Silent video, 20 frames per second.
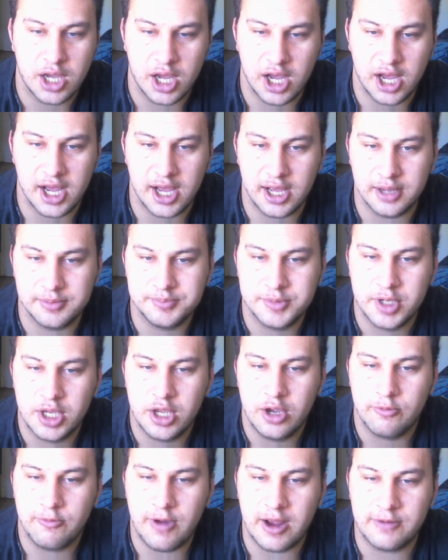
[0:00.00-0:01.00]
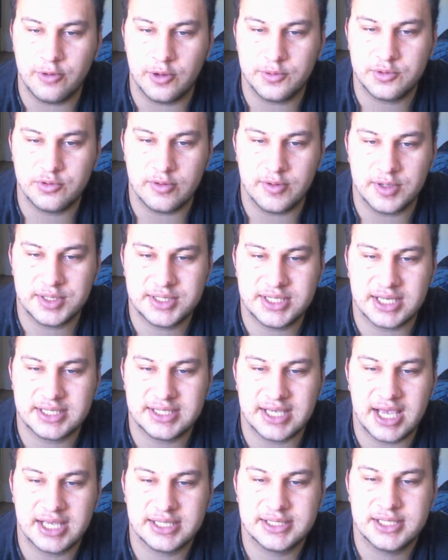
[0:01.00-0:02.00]
Red Wolf
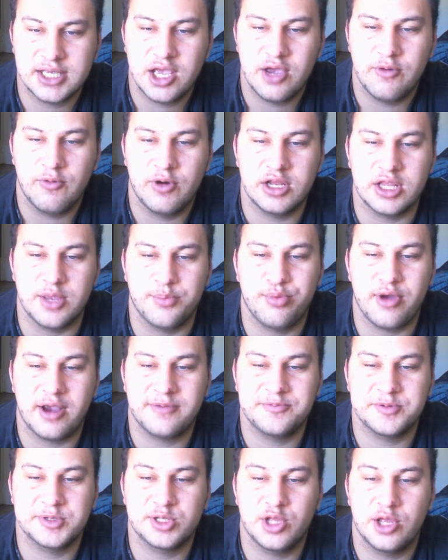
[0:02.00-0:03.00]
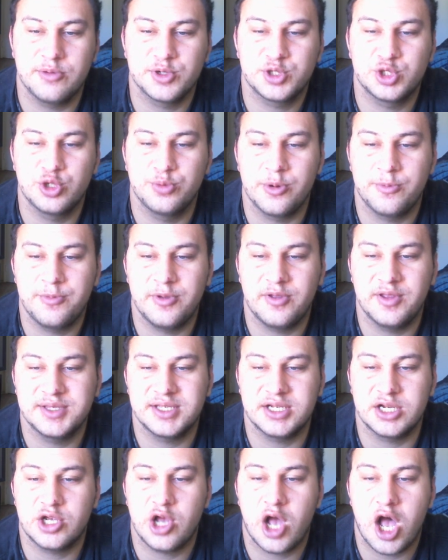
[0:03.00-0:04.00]
316 asks, what are the Breakfast Club or
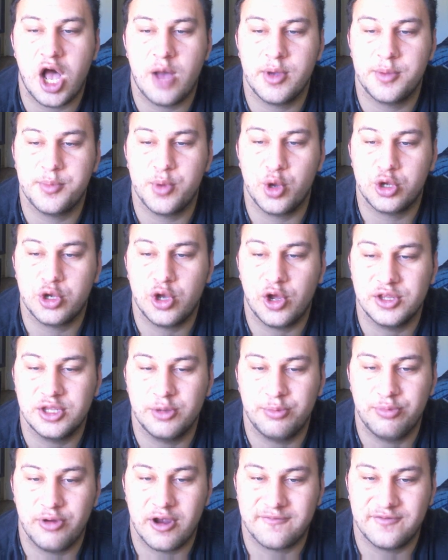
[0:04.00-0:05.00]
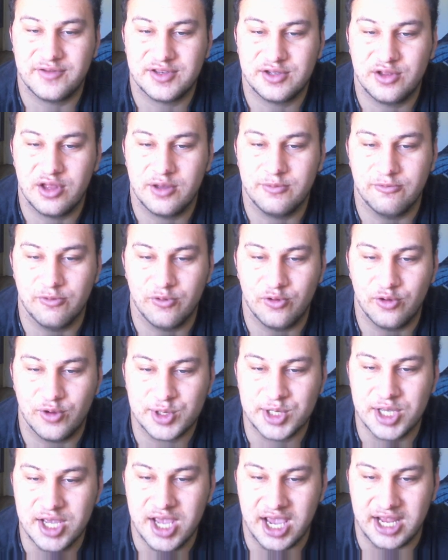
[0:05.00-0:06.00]
supervillains in a comic book called The Breakfast Club
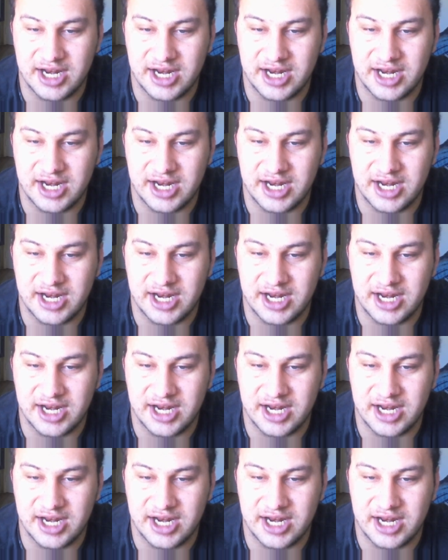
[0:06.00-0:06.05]
Rules?